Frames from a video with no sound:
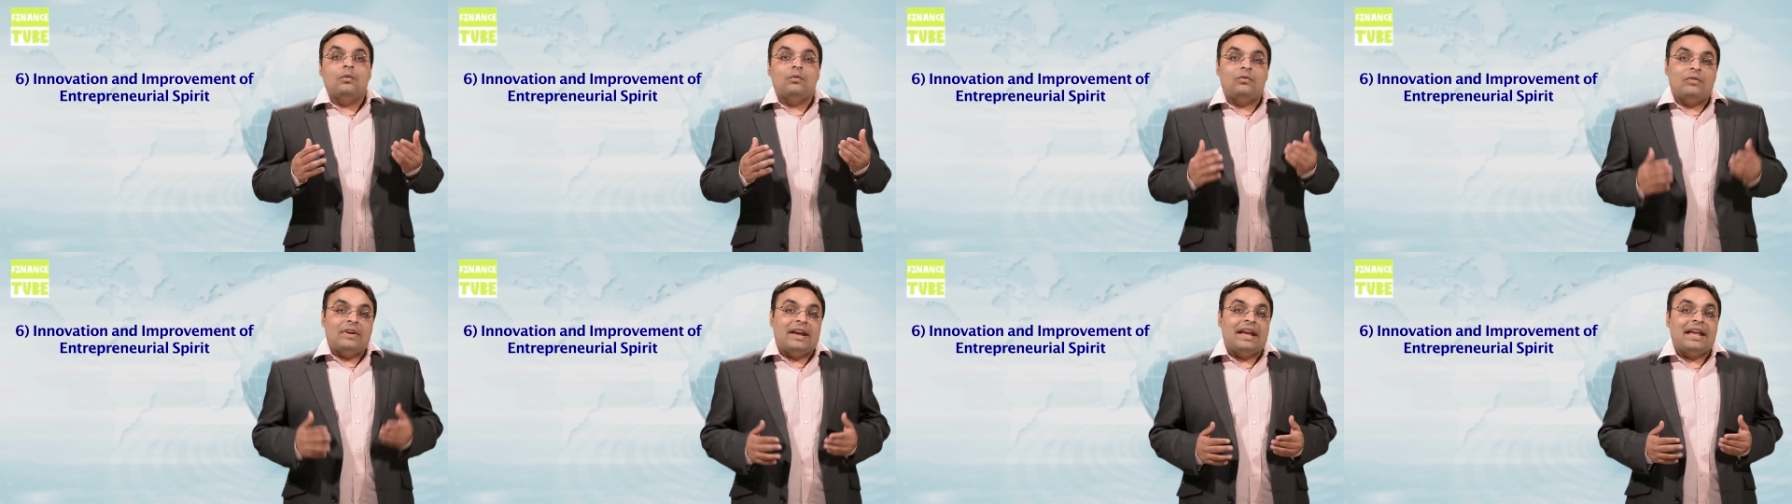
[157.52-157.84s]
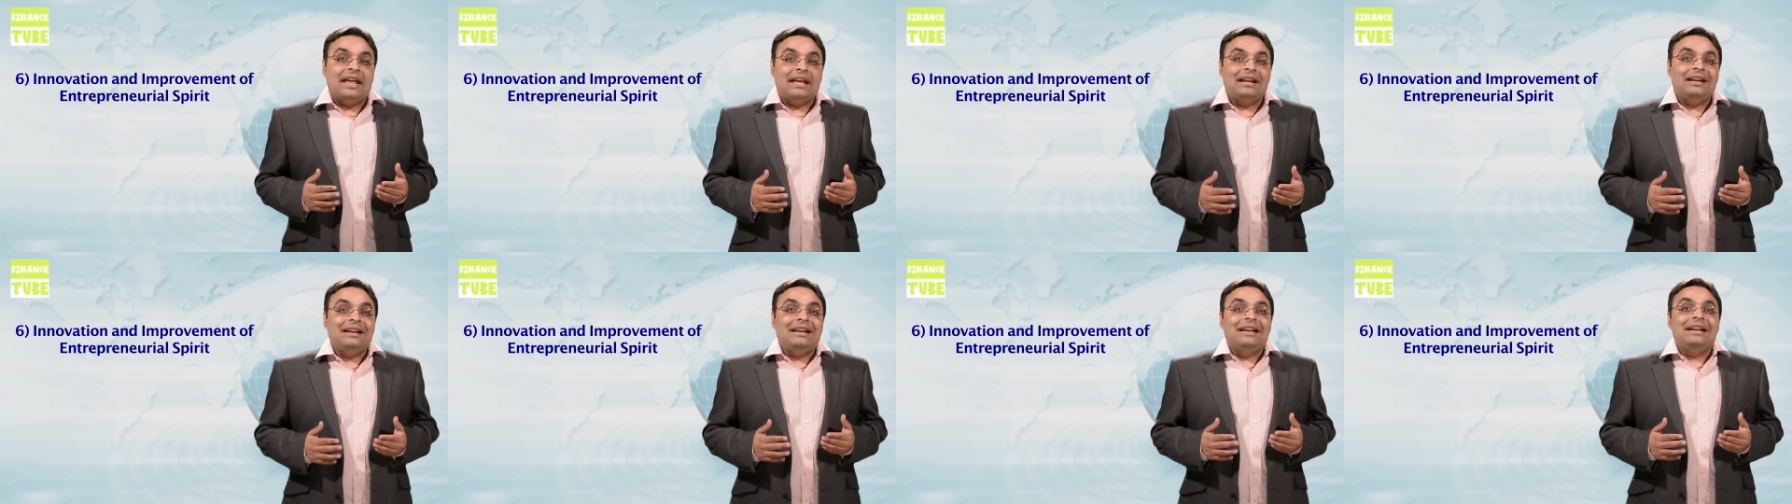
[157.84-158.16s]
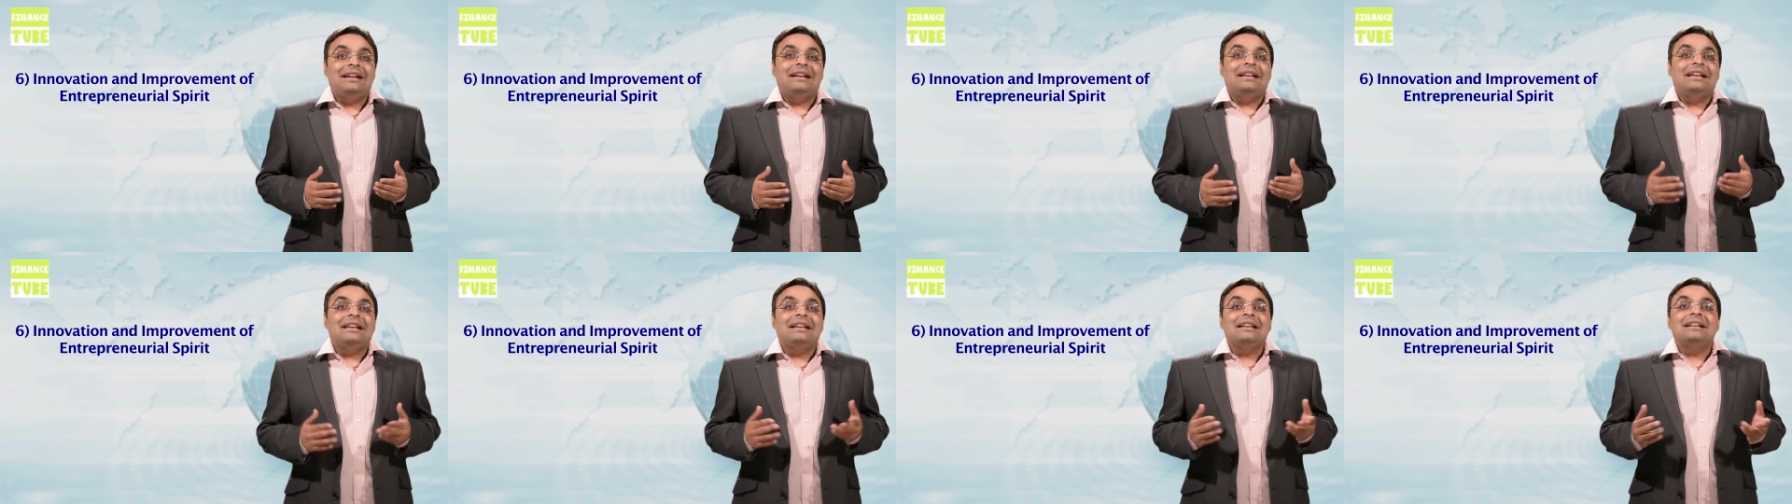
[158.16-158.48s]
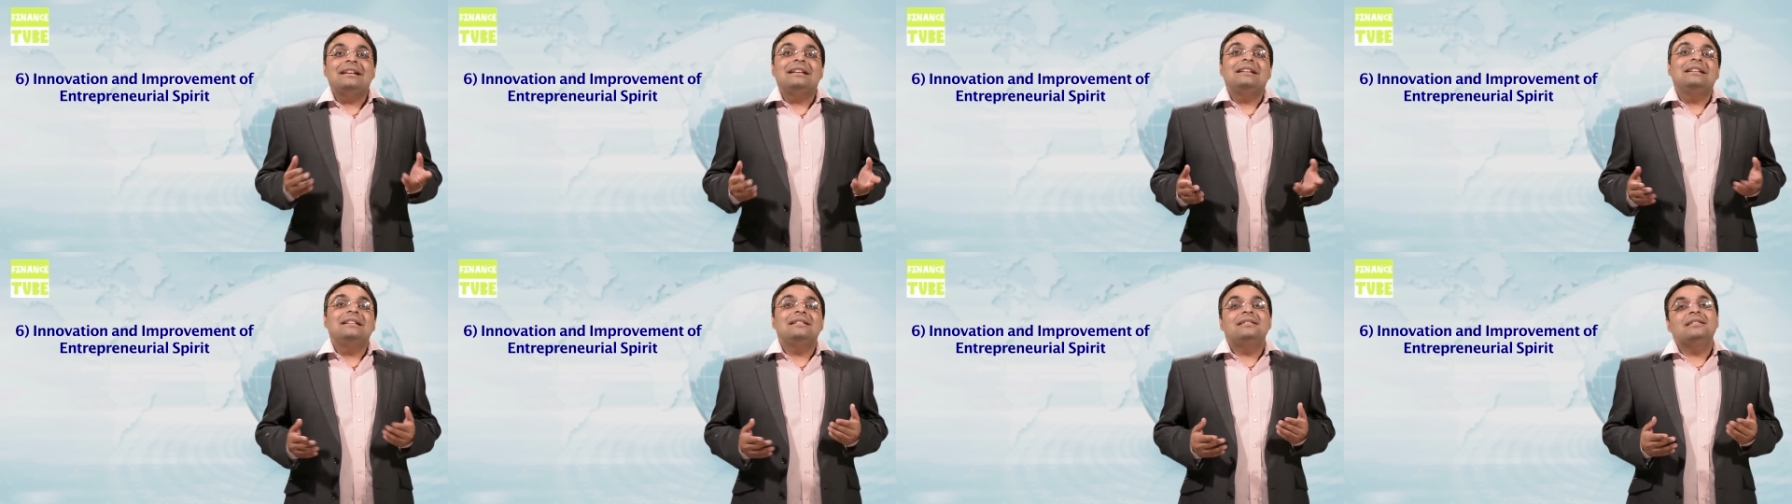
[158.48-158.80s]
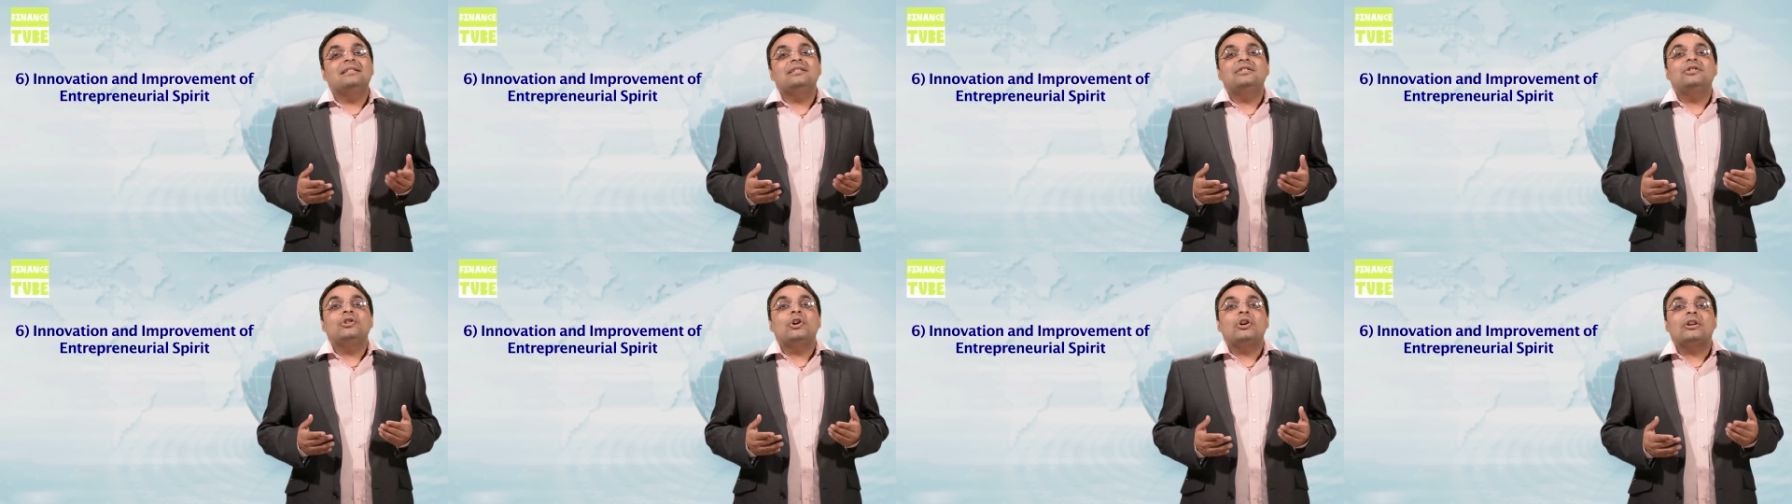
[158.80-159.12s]
where it
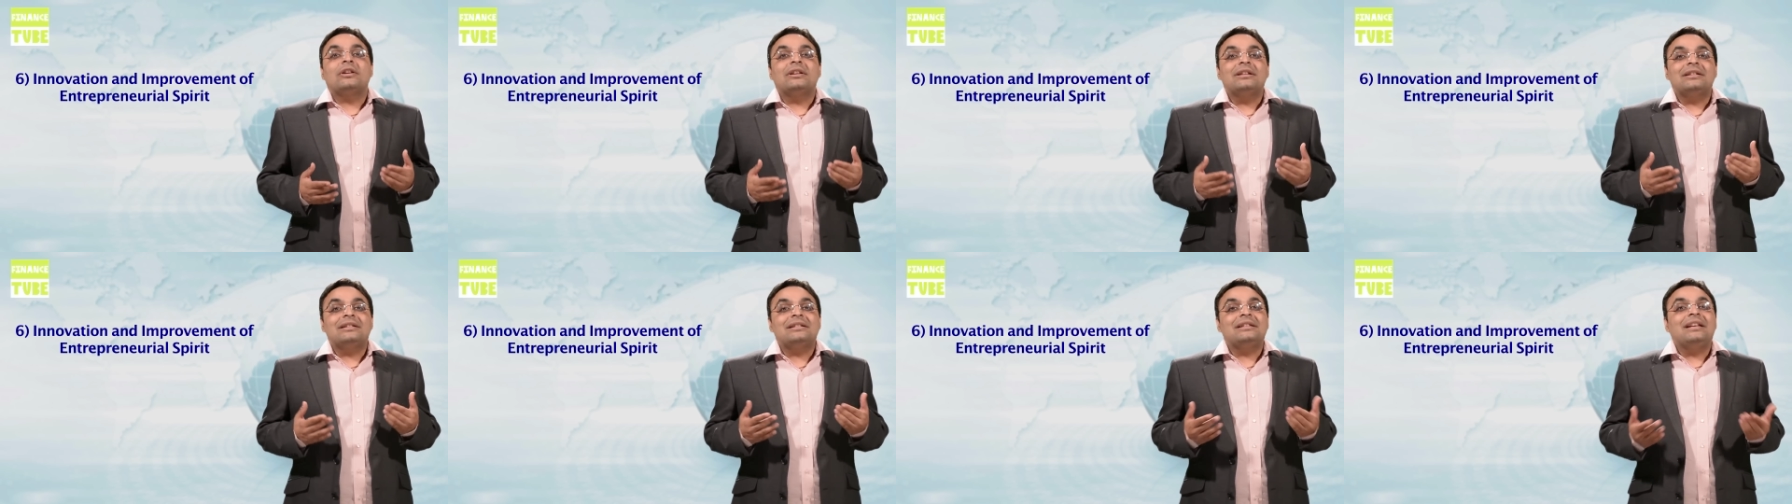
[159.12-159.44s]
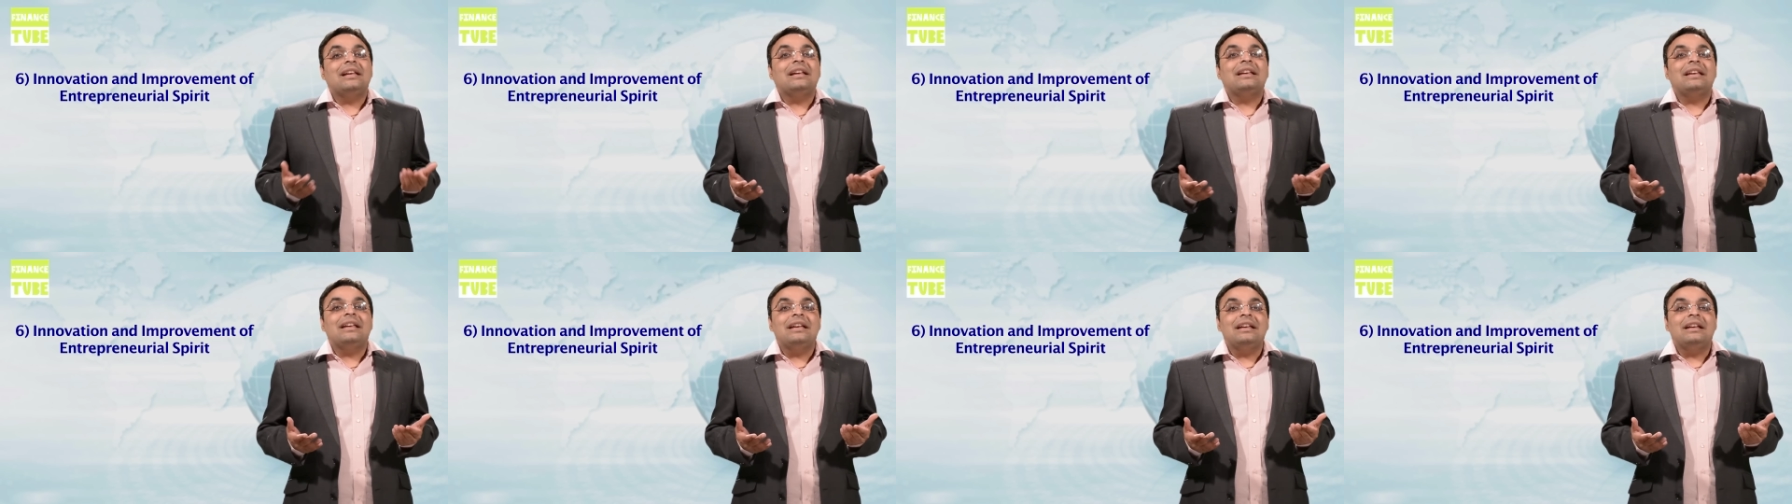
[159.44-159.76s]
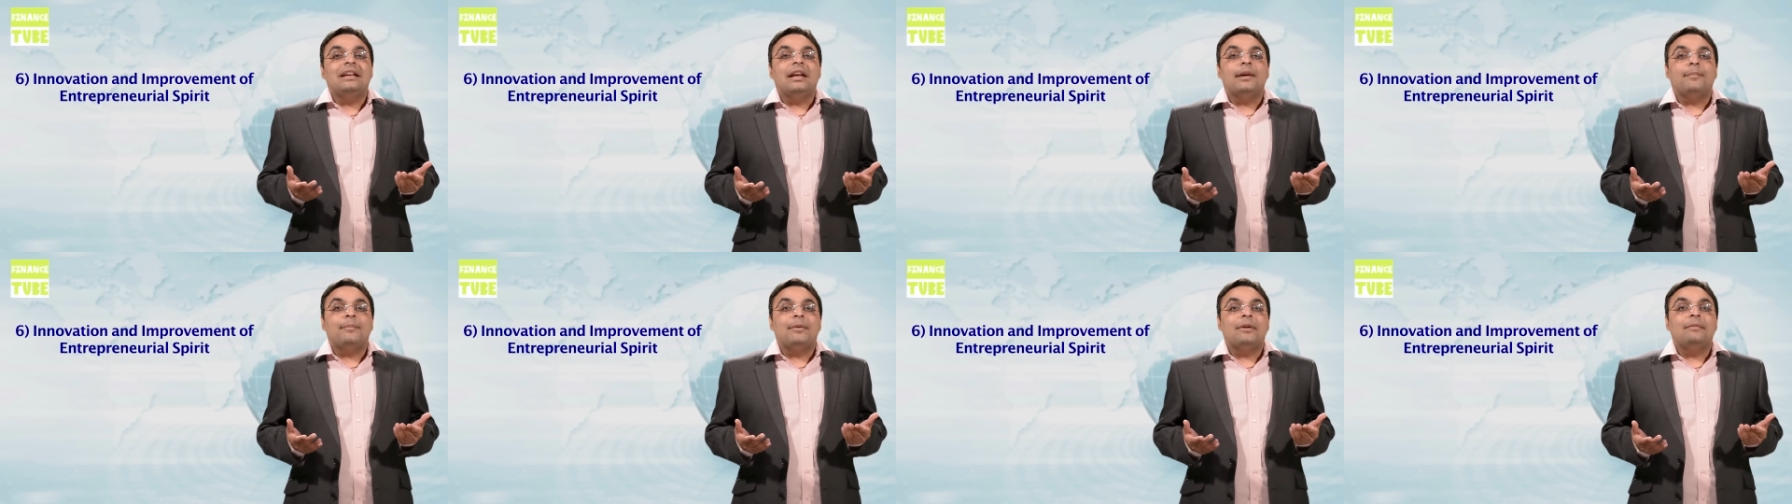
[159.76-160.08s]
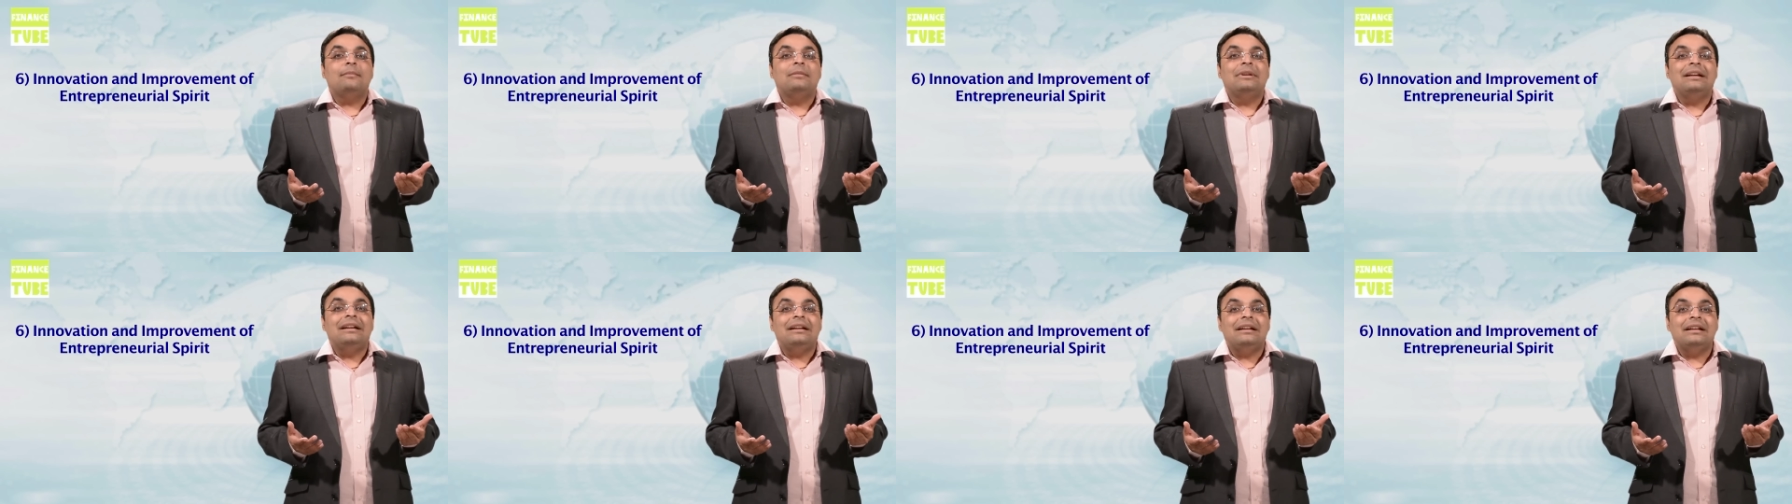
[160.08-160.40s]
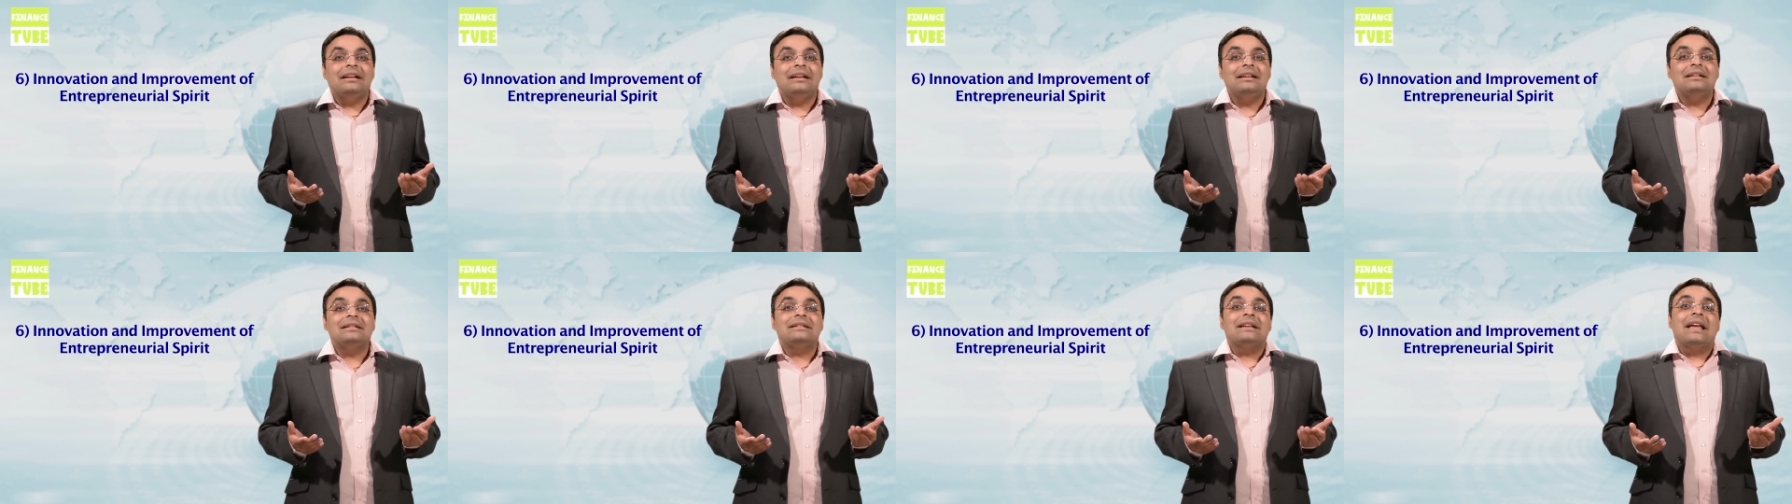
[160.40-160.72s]
increases your risk-taking
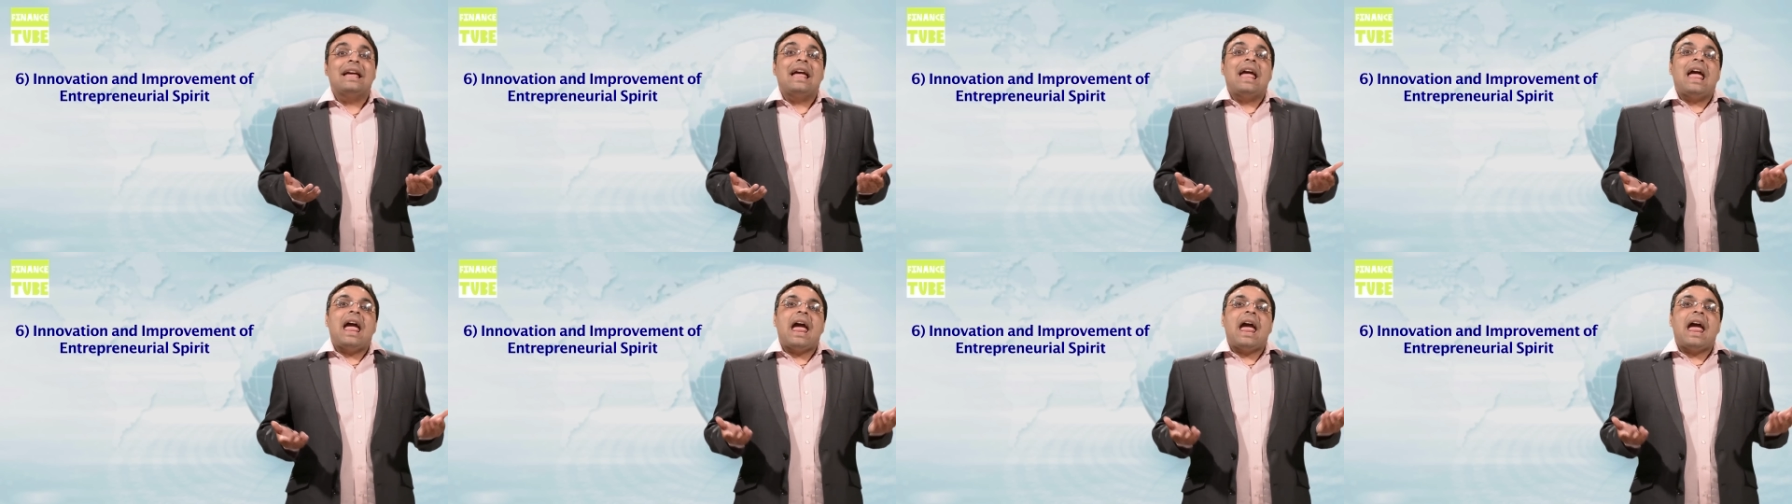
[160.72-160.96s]
capabilities